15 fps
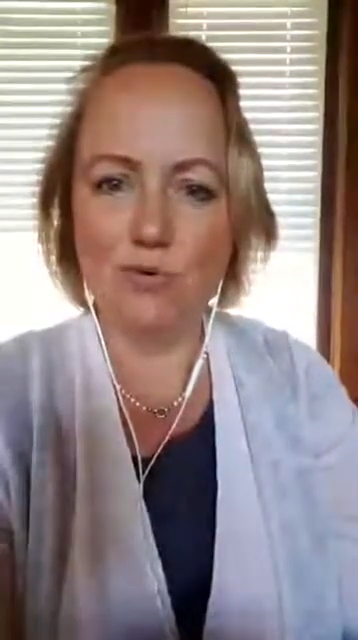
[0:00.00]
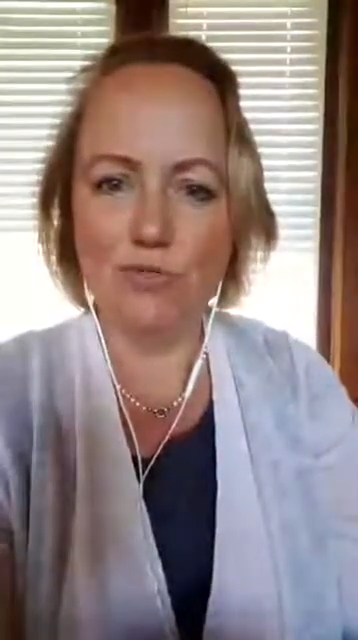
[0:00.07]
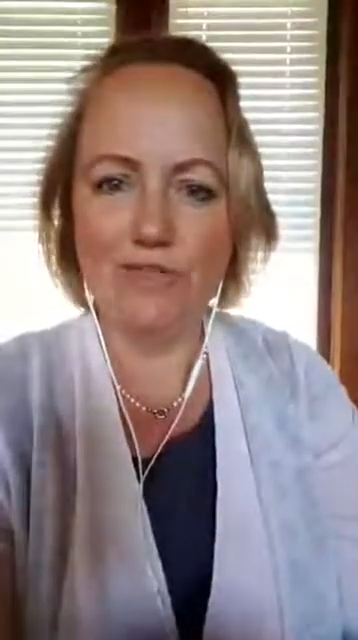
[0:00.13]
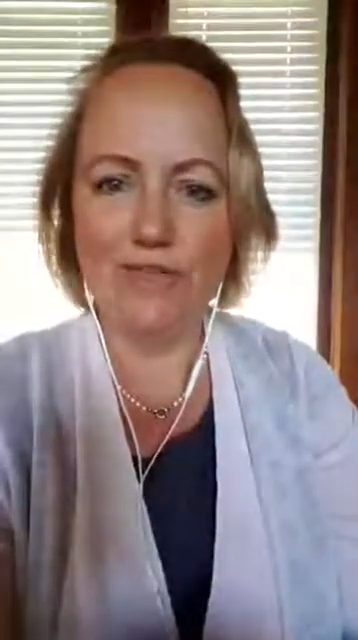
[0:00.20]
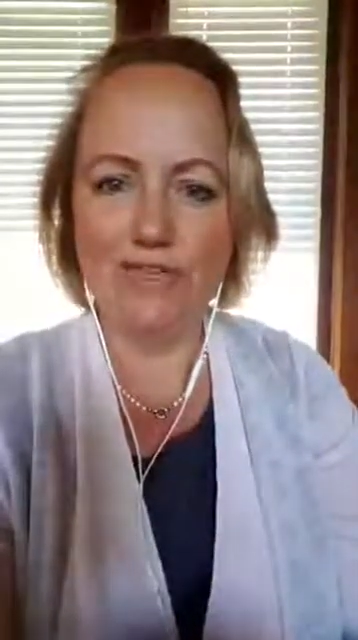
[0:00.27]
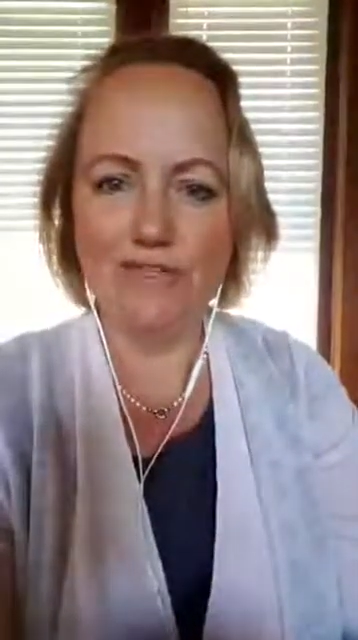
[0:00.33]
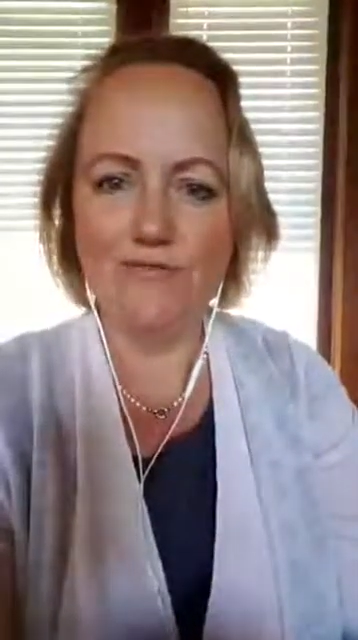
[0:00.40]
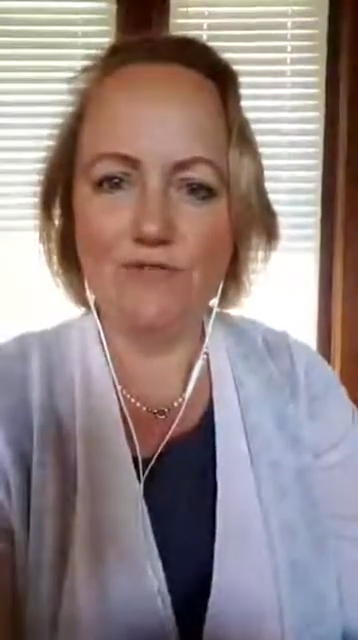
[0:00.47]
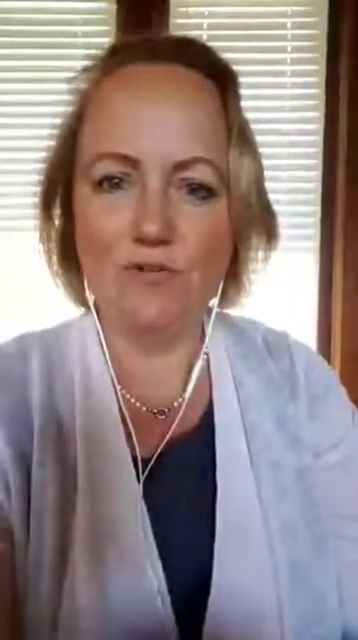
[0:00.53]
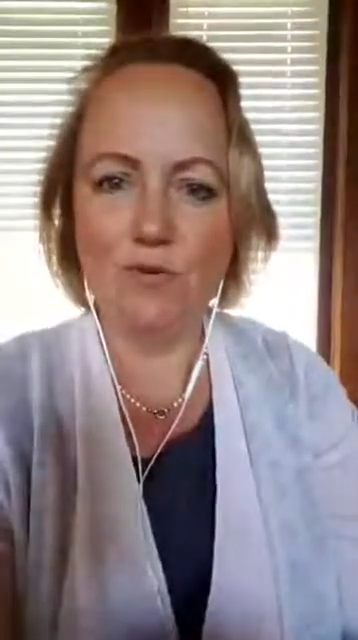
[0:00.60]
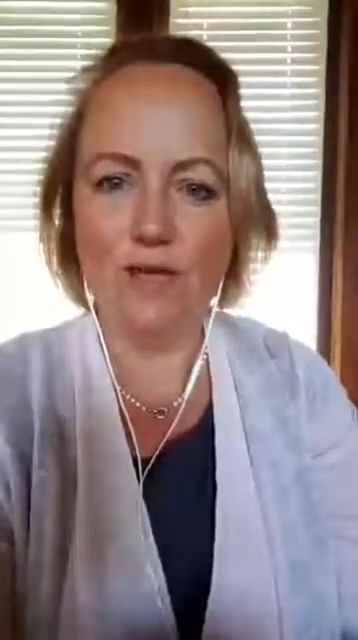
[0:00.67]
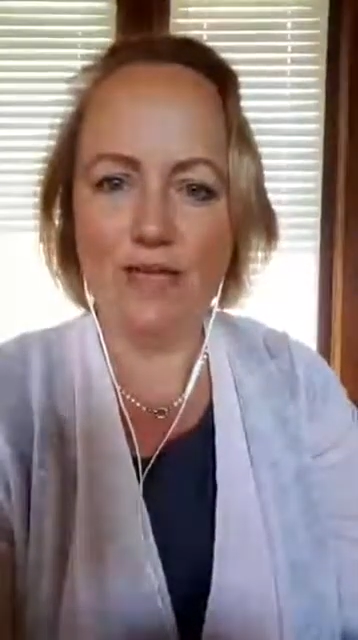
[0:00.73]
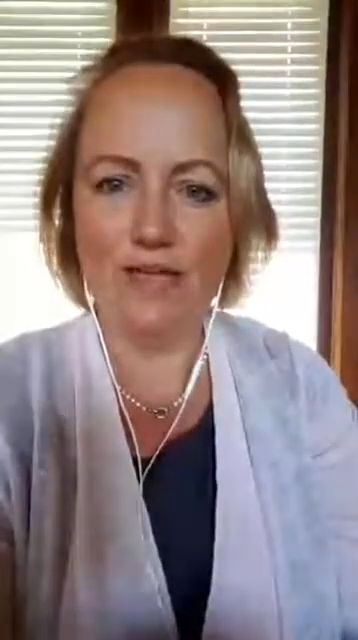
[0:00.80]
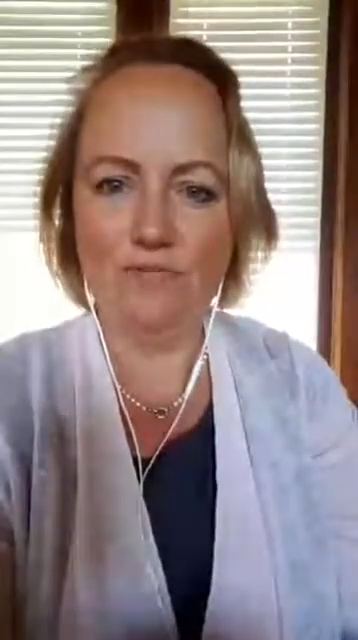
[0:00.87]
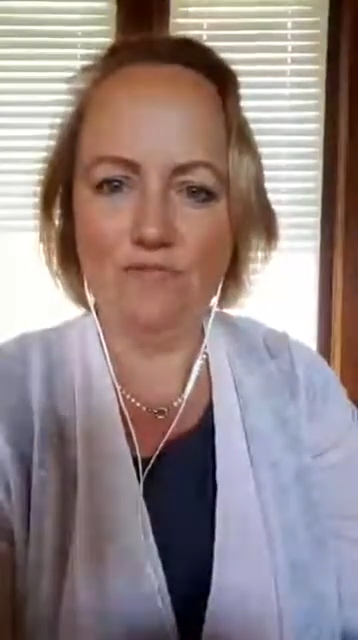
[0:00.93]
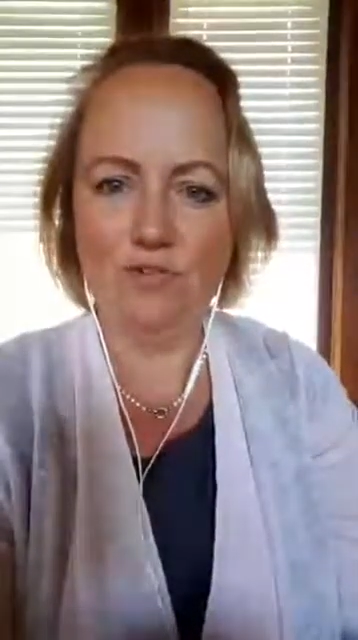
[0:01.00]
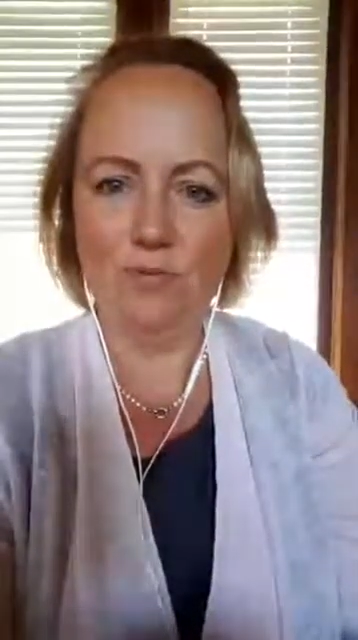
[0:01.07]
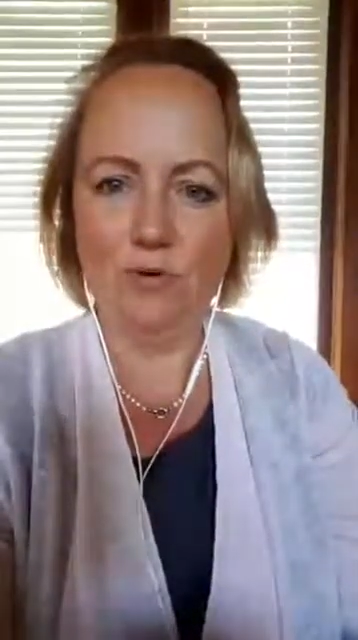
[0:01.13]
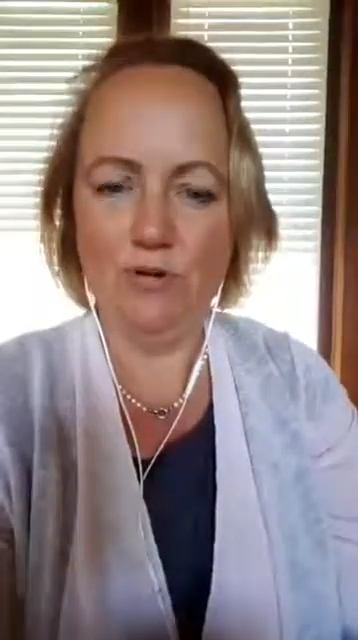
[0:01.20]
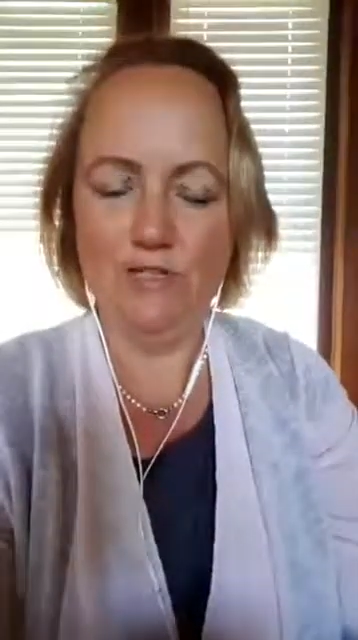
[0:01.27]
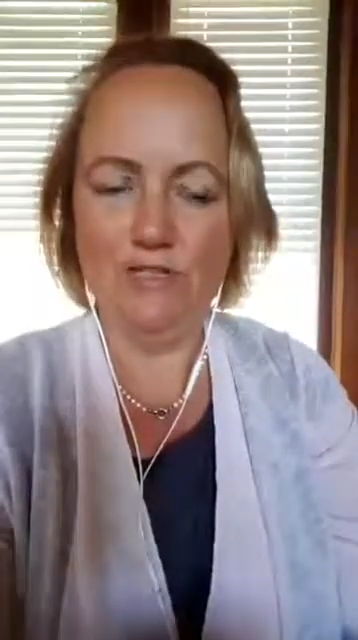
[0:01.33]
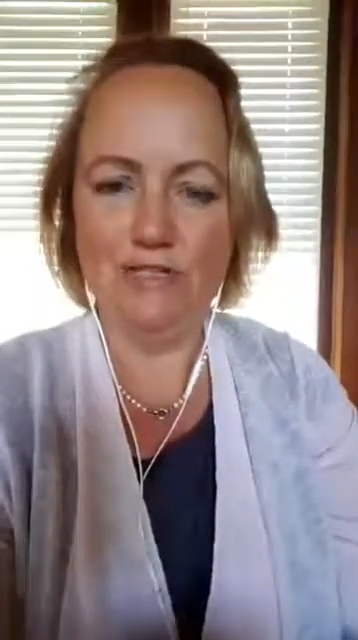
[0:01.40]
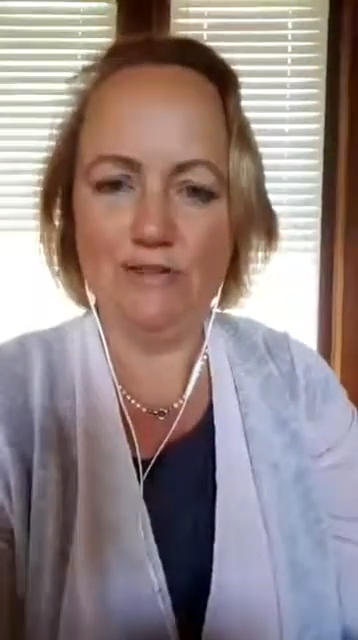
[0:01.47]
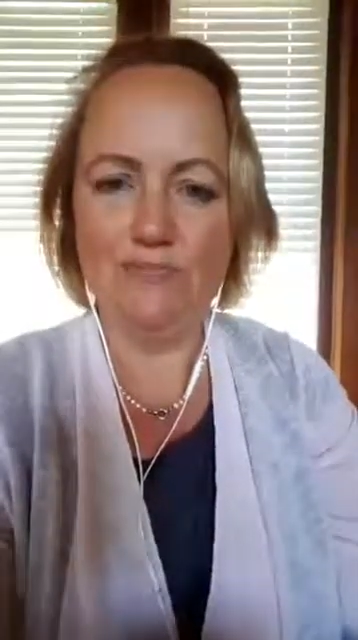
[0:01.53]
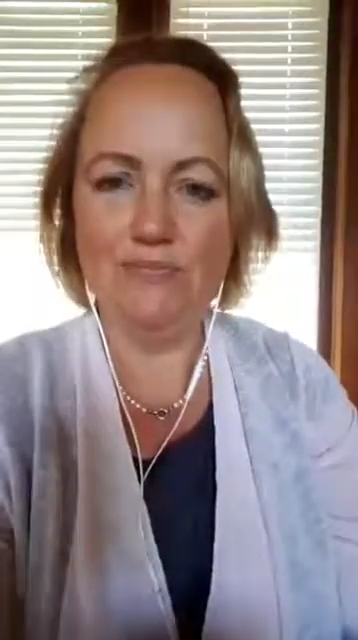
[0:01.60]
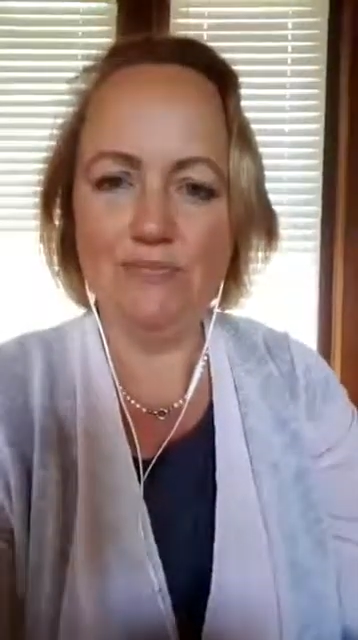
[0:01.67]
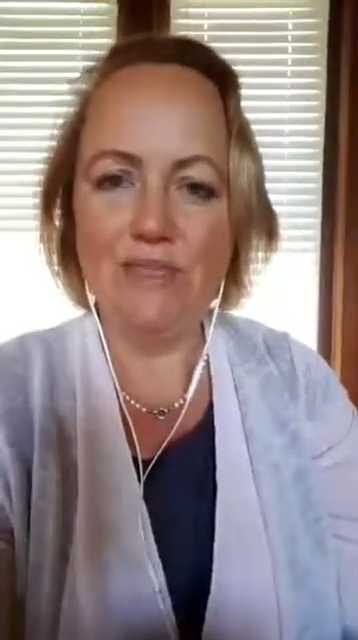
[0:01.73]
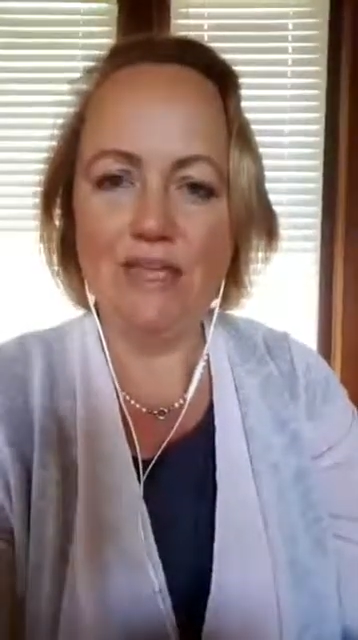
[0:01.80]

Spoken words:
things for everybody,